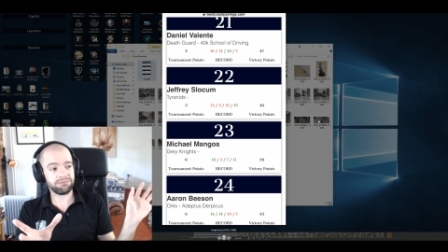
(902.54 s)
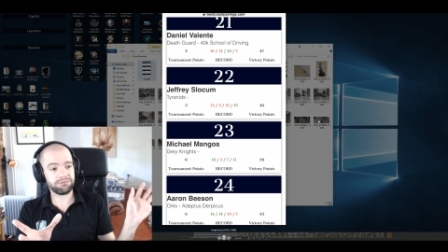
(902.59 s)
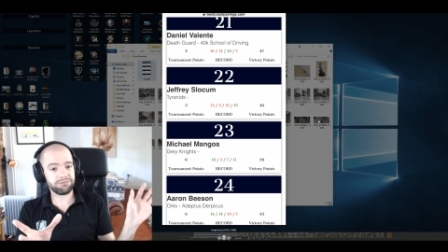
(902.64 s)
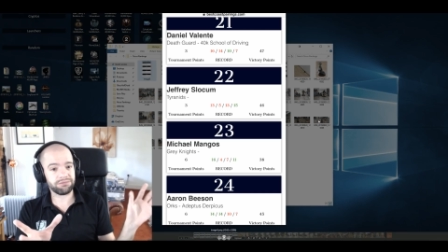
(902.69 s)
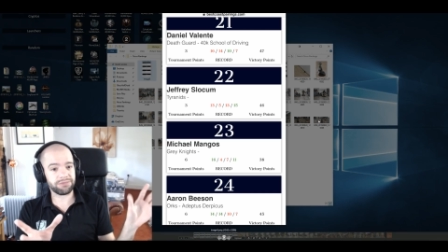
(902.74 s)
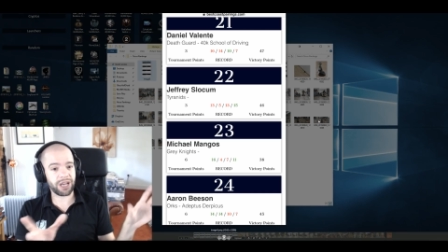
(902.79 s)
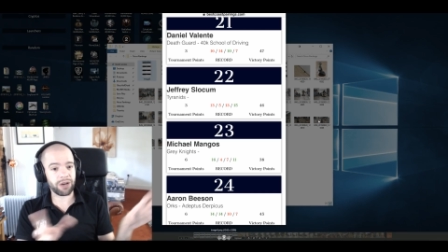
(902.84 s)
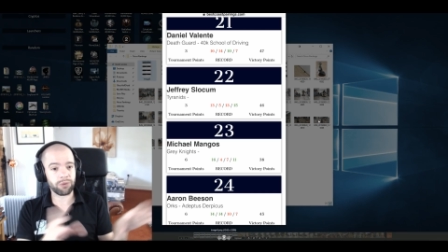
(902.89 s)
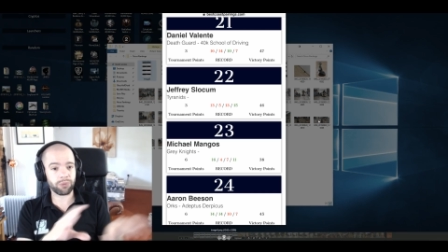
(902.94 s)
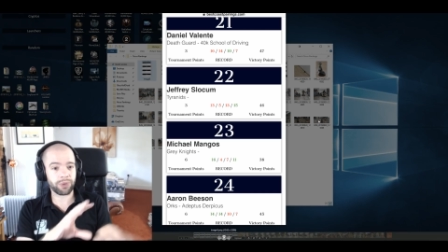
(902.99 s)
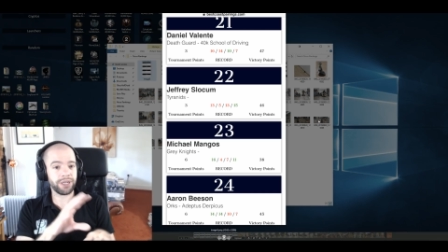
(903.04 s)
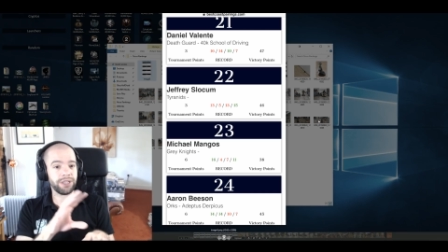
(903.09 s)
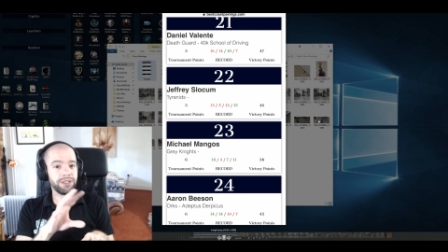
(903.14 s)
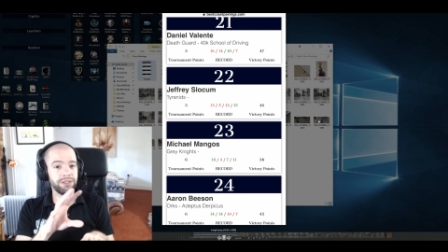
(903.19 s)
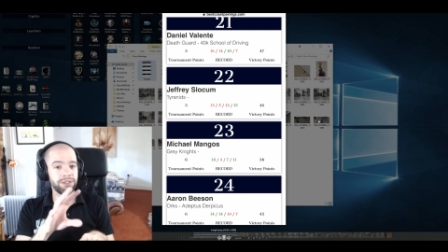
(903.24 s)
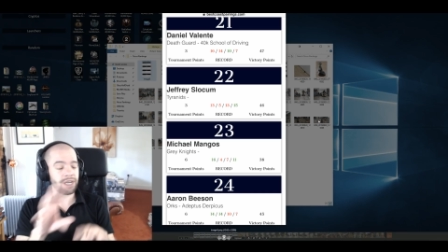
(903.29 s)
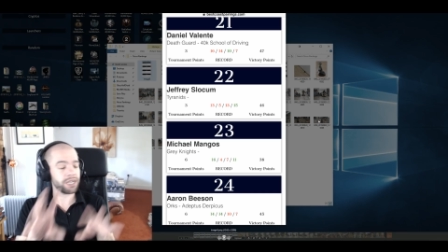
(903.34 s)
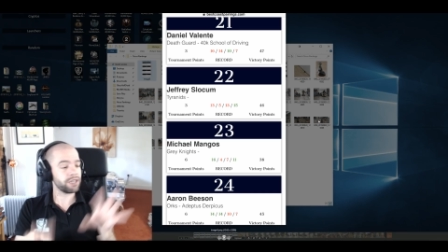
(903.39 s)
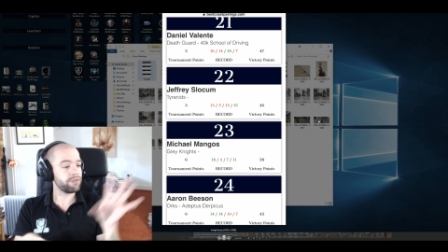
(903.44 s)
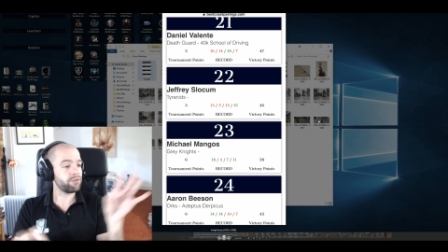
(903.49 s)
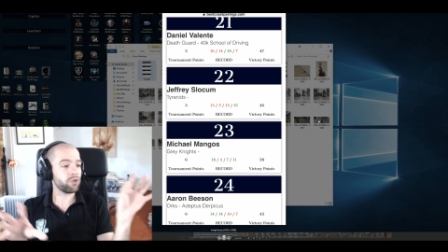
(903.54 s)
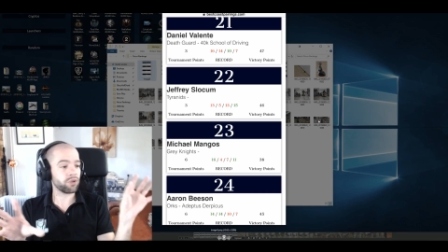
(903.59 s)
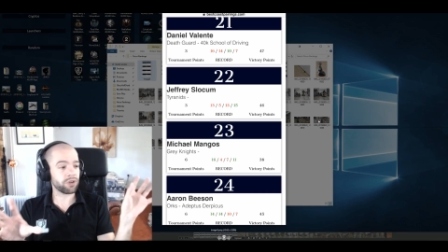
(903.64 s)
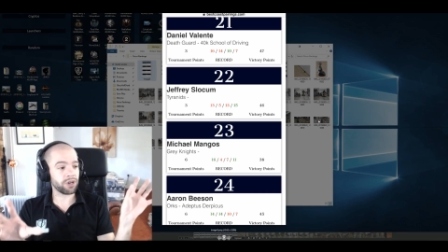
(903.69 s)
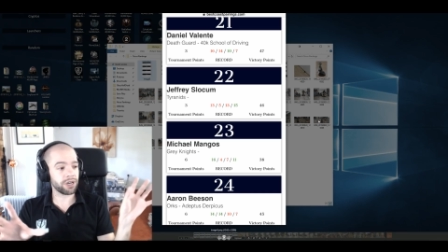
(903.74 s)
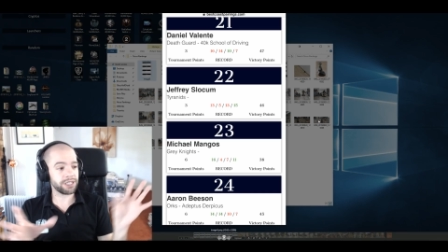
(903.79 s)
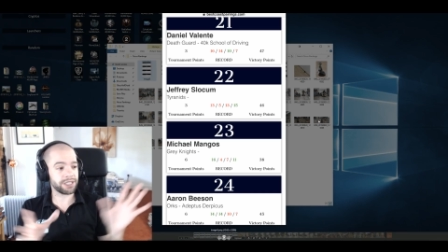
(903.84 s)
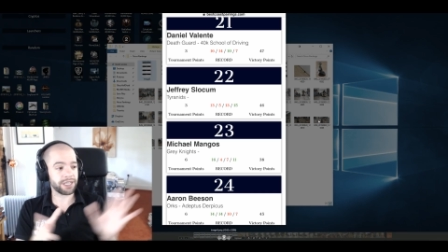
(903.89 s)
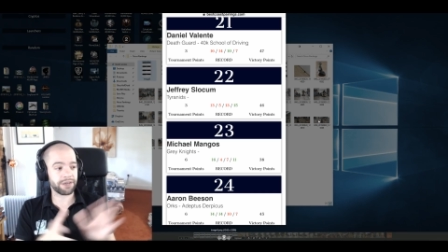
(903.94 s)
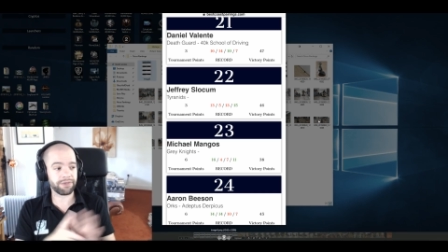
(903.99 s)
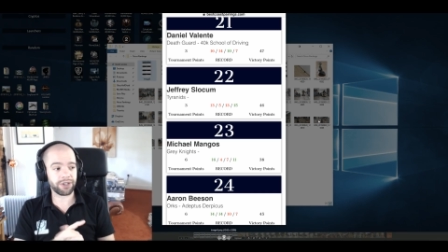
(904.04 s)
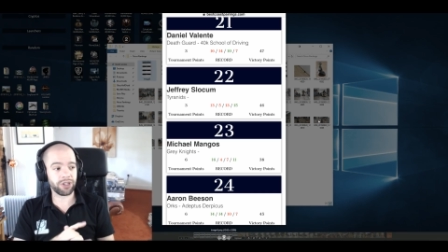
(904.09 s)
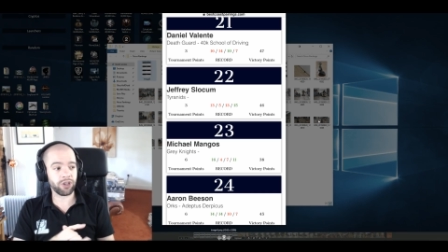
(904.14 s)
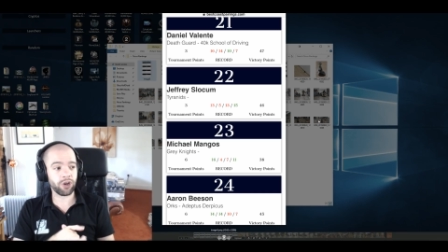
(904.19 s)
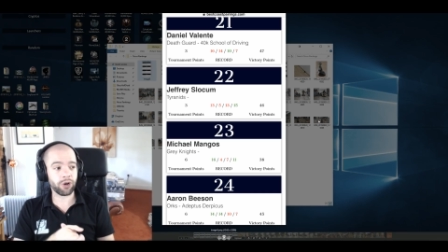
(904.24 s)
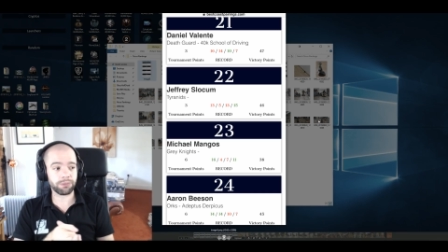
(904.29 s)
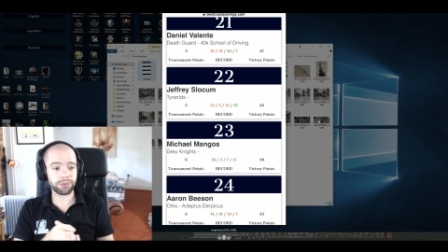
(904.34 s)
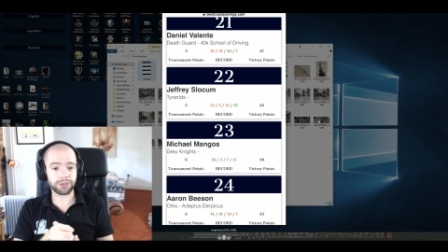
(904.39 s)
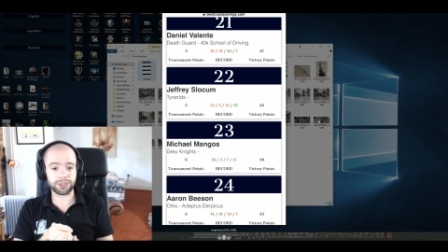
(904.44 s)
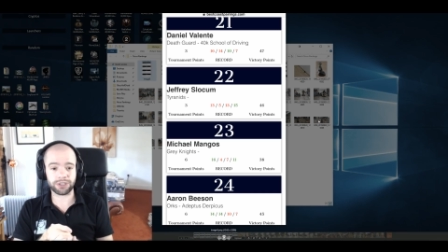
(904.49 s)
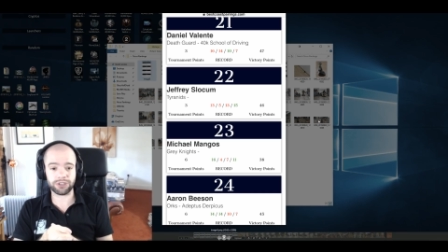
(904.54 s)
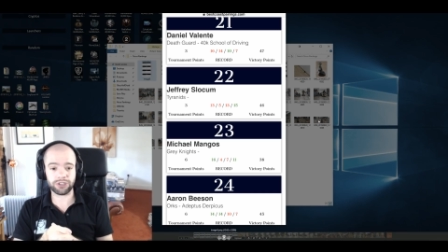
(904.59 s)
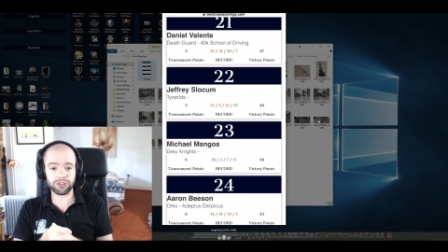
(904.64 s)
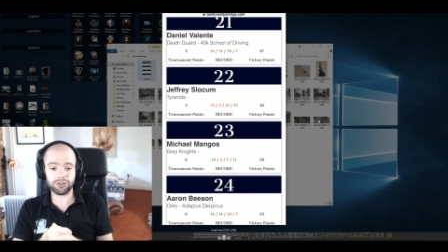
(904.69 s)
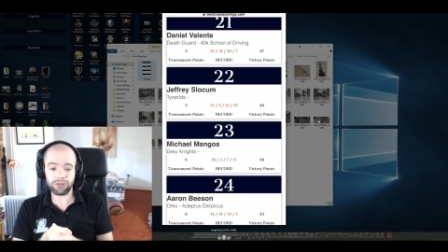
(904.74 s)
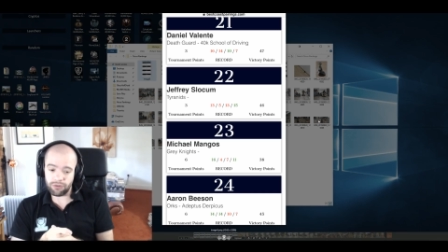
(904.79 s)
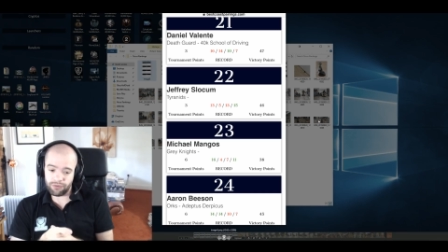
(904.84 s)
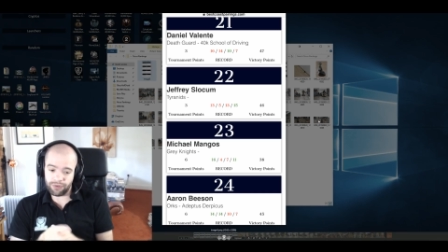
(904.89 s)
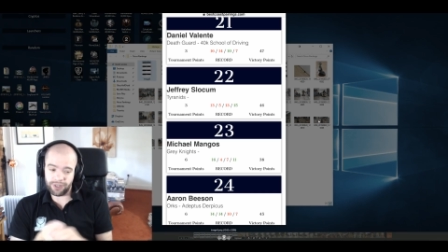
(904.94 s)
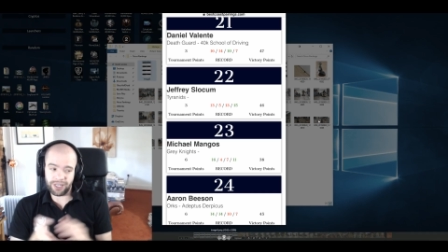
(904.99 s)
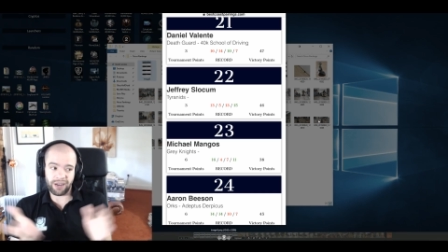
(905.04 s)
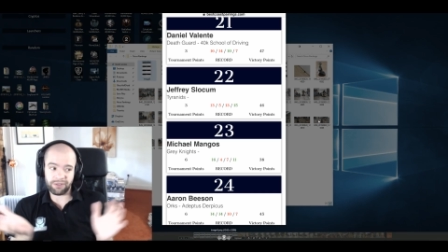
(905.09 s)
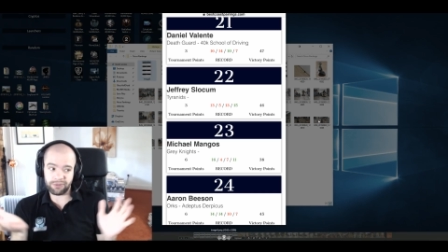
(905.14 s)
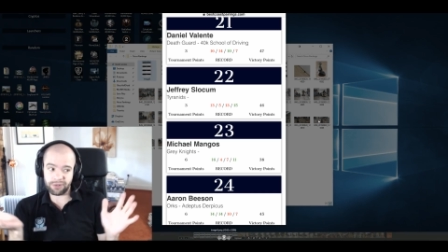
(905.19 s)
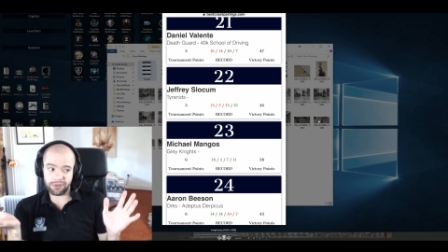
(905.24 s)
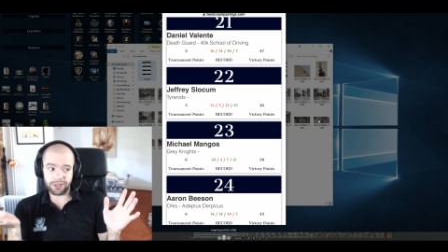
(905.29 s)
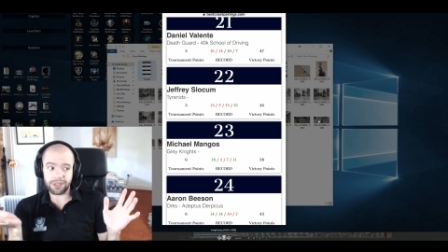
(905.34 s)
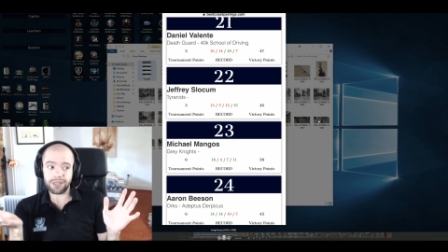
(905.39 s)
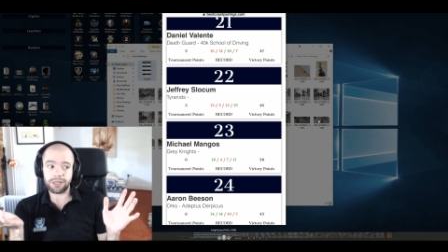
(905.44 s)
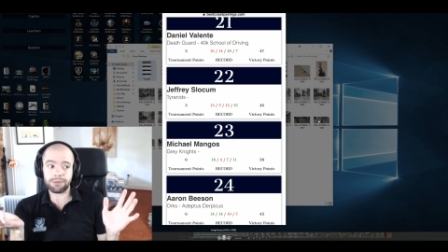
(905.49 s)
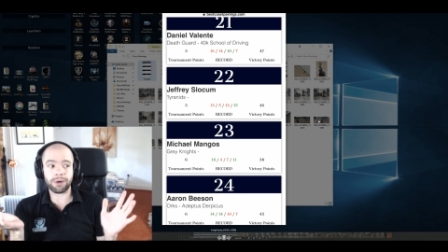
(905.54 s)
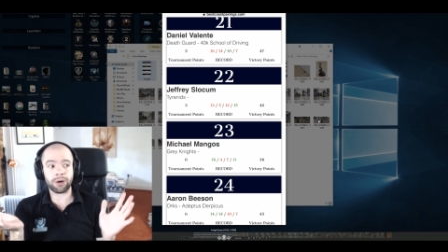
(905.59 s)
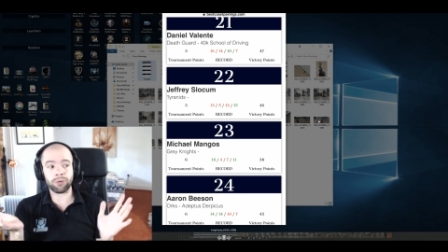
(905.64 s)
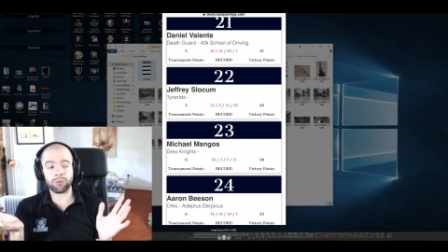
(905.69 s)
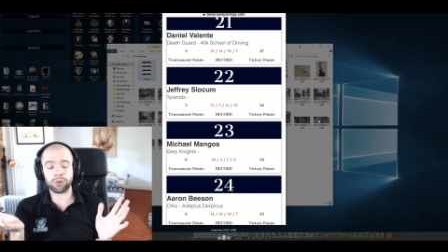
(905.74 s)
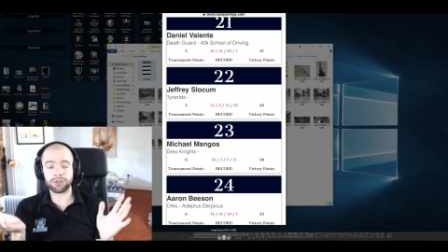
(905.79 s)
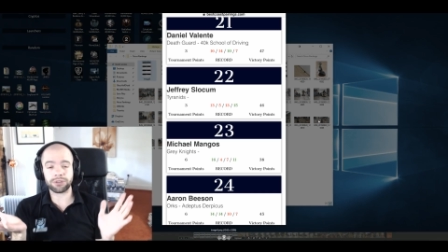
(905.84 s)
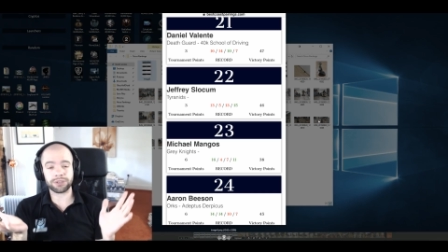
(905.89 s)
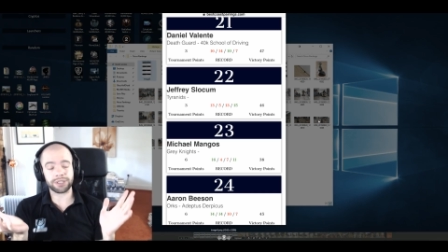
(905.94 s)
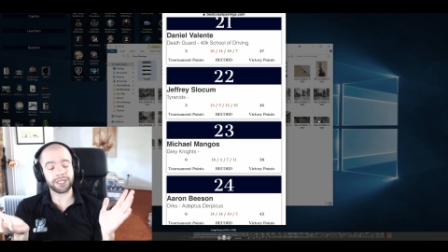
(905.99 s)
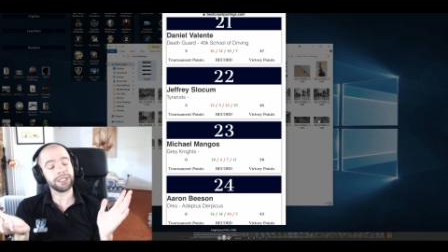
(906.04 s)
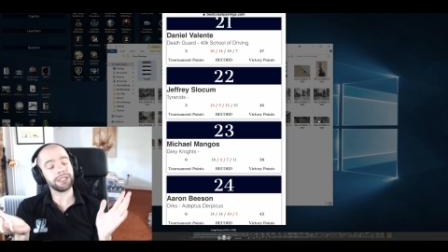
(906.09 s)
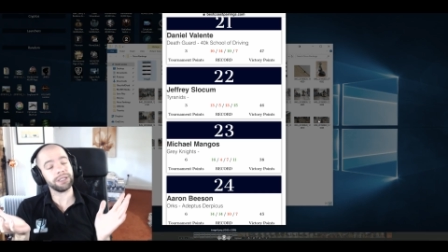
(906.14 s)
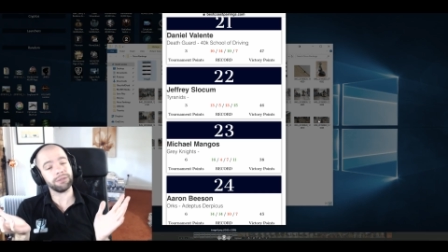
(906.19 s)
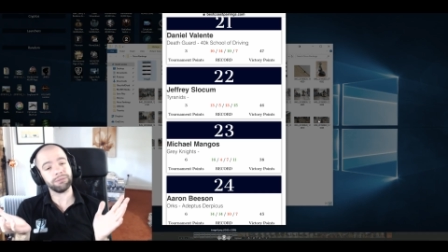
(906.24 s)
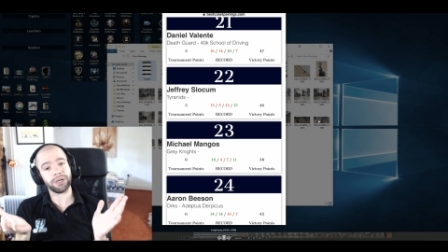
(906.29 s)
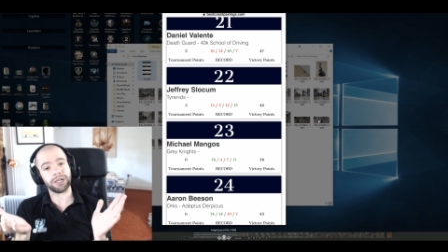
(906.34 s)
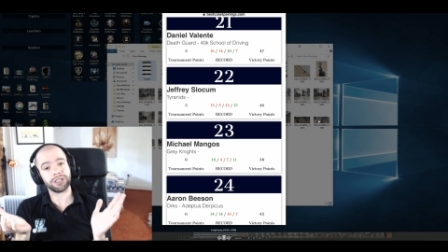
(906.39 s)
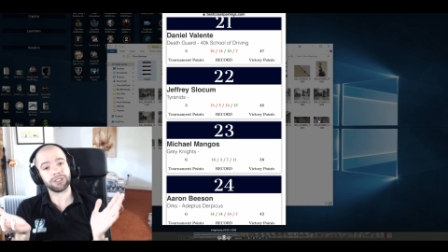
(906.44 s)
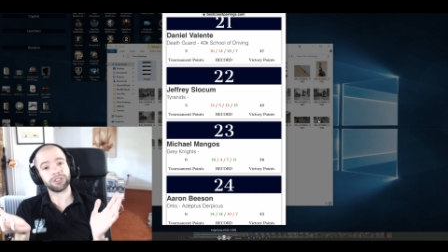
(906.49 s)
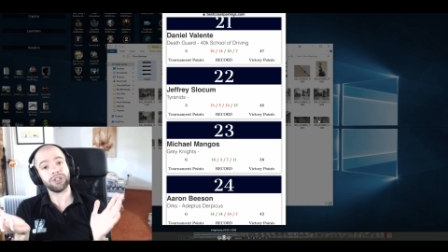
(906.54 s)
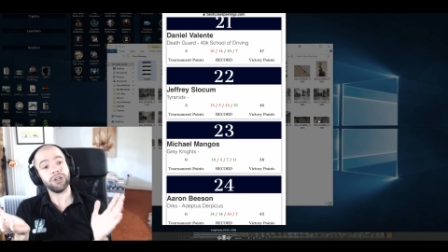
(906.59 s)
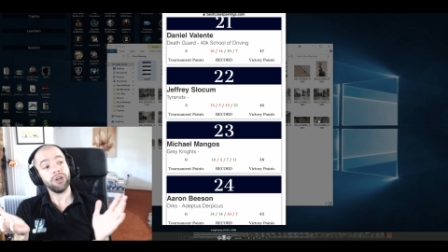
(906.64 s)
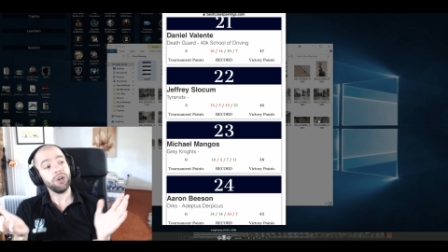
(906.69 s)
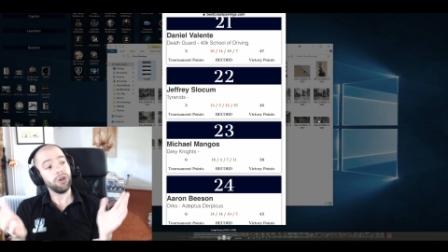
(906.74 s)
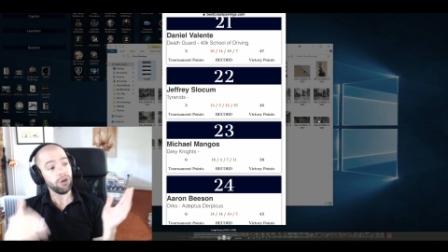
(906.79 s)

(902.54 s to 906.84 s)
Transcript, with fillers: that way none of your guys have any options. You don't really have to think about what you're taking much.